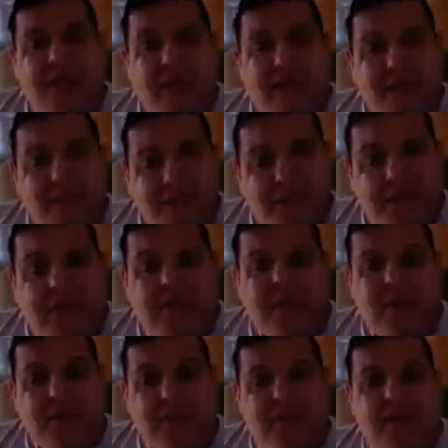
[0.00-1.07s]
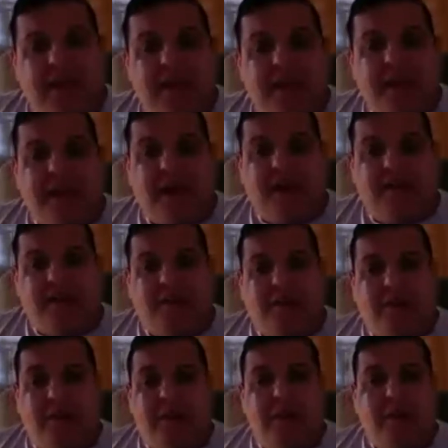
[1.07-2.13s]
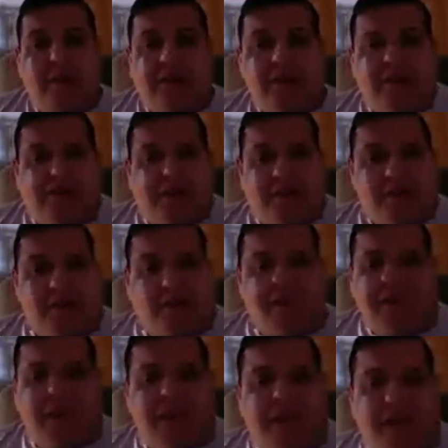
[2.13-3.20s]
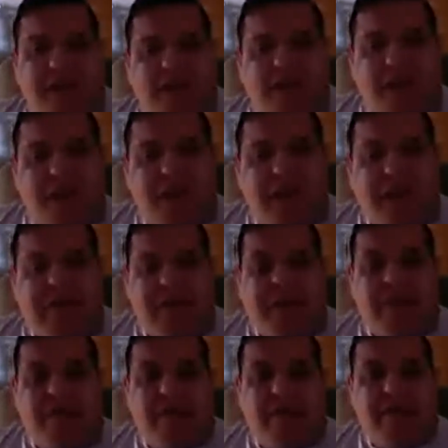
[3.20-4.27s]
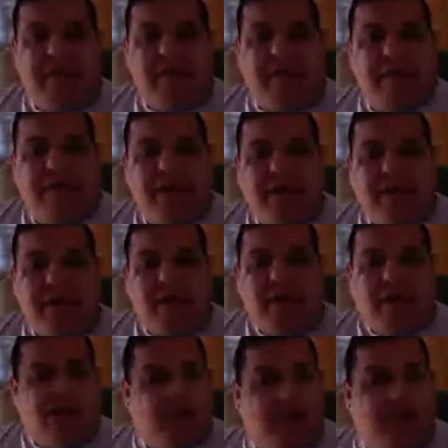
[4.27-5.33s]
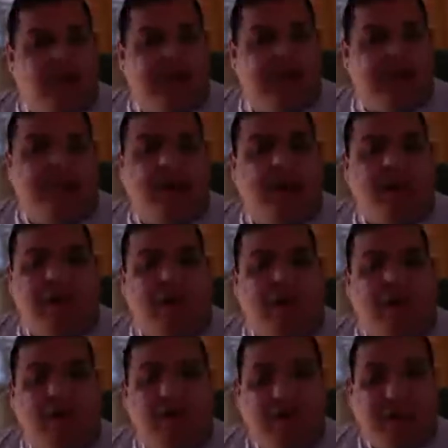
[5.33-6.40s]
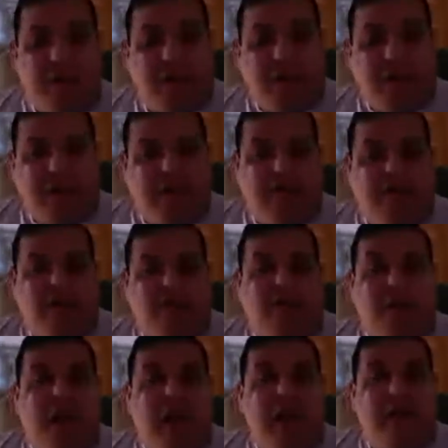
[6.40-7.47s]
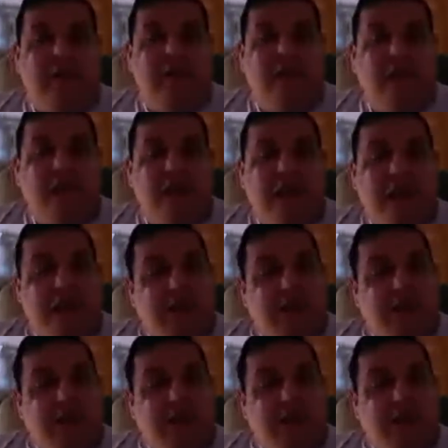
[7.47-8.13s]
that he speaks of in today's gospel, such that we don't have to worry about, doing it on our own, as if life and the